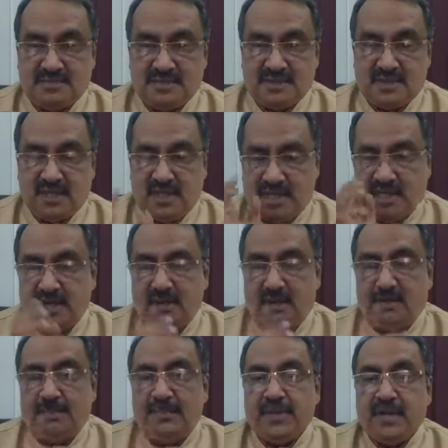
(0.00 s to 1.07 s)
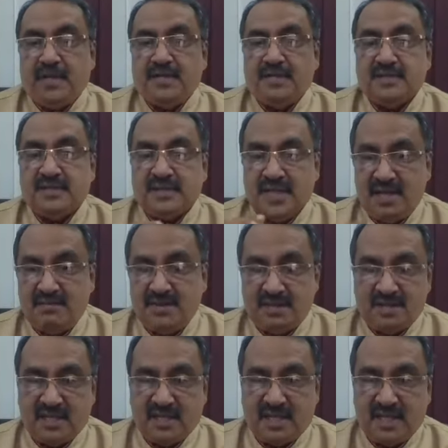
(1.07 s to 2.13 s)
substandard. Same
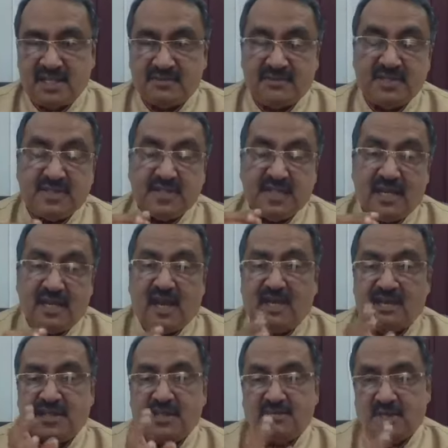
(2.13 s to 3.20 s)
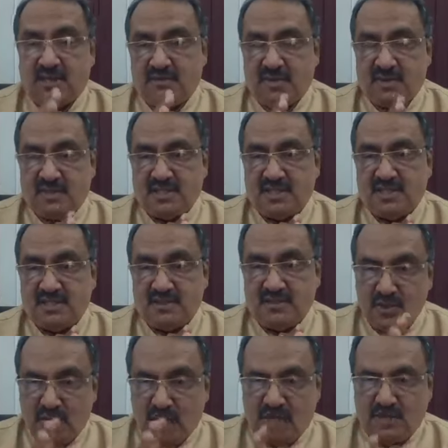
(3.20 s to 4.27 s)
is the case with long-term
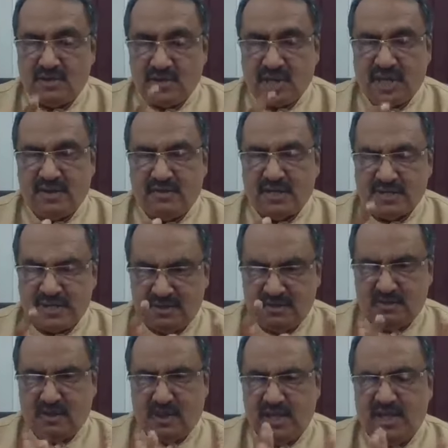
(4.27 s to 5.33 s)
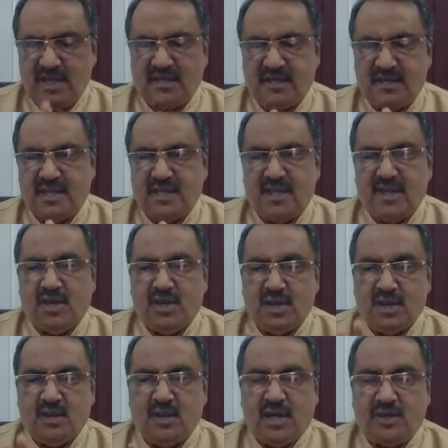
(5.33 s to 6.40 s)
advances. You have to arrive at, see, only thing
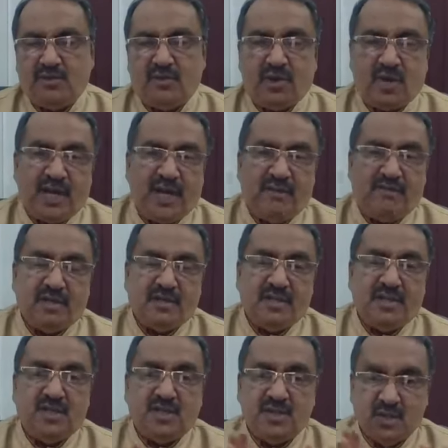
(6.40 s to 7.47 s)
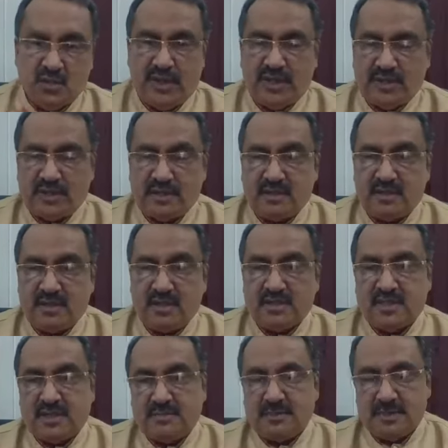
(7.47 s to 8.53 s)
you have to arrive at the due date.
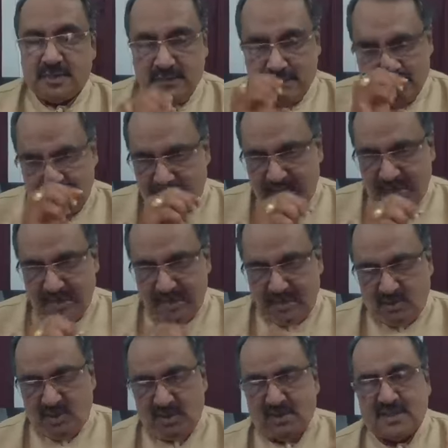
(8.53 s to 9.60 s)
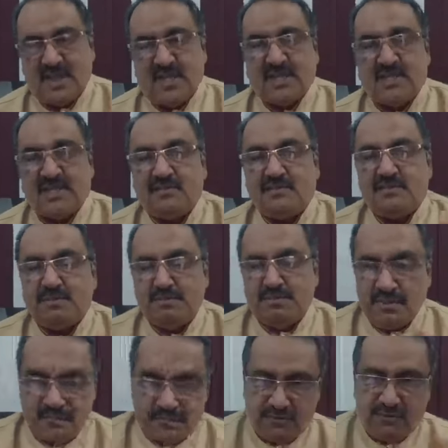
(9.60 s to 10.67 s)
Suppose if any loan is sanctioned
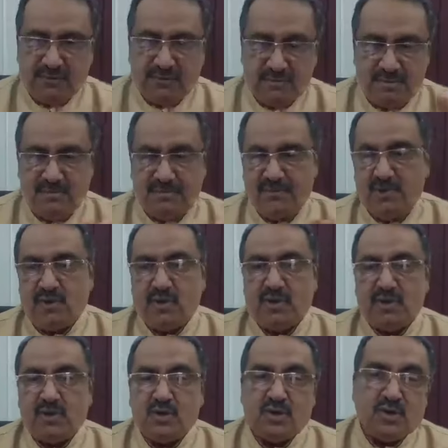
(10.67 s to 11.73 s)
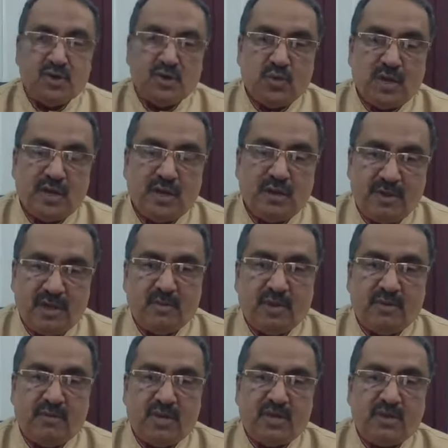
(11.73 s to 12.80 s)
before
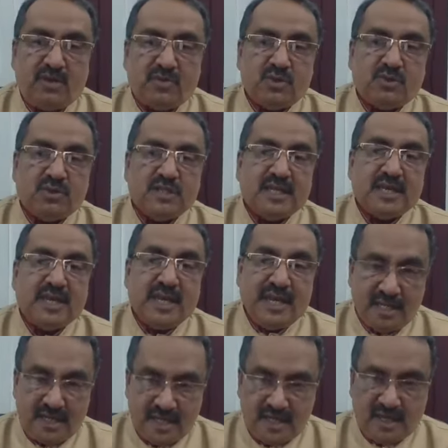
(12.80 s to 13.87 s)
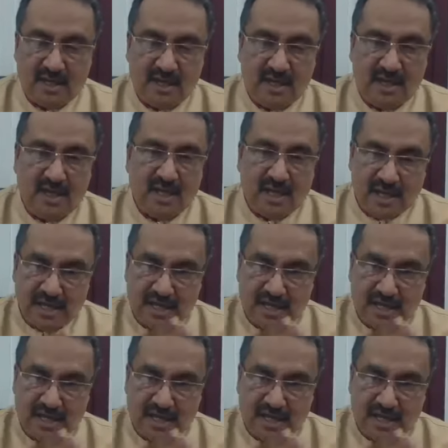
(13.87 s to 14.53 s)
1/1/2019,